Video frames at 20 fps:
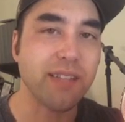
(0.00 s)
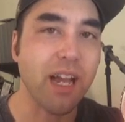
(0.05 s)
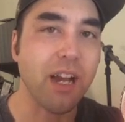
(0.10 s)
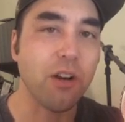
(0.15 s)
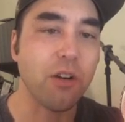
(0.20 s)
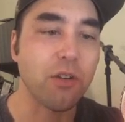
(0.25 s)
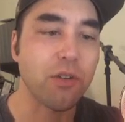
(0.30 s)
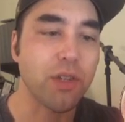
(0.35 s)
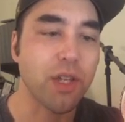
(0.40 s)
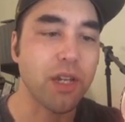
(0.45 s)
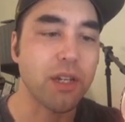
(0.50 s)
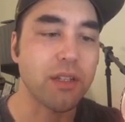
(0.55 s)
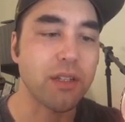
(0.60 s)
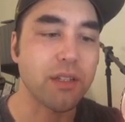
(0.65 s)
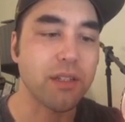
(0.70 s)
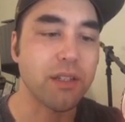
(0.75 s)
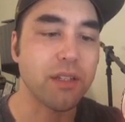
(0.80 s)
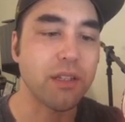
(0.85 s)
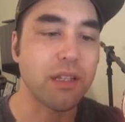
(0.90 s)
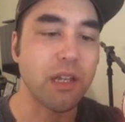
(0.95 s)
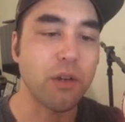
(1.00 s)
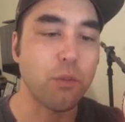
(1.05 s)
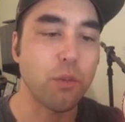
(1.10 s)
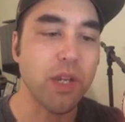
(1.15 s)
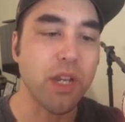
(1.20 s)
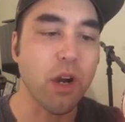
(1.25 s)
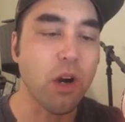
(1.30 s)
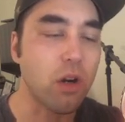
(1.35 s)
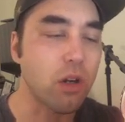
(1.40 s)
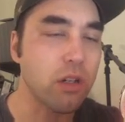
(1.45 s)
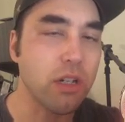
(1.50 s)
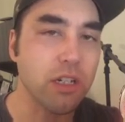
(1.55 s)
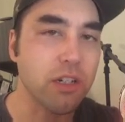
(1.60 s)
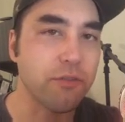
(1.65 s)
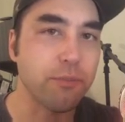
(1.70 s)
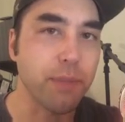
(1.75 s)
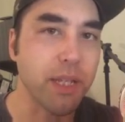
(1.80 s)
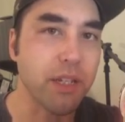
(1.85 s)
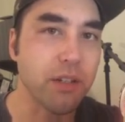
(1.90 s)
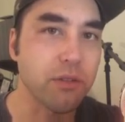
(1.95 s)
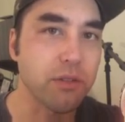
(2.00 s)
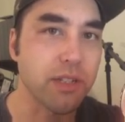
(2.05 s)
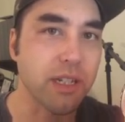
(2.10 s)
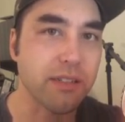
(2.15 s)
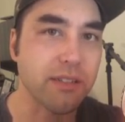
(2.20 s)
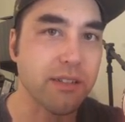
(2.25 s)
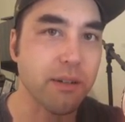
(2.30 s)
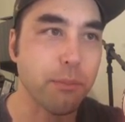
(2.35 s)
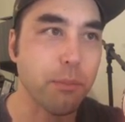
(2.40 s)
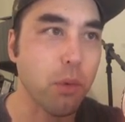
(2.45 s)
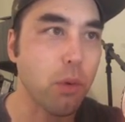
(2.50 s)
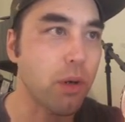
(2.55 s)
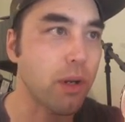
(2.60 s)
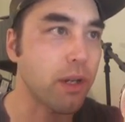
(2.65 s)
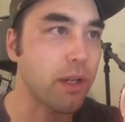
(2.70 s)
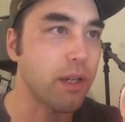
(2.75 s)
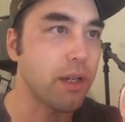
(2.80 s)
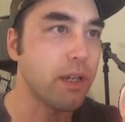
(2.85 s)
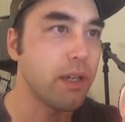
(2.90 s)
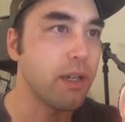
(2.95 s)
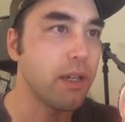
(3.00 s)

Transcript: out that that we all could have mingled at some point,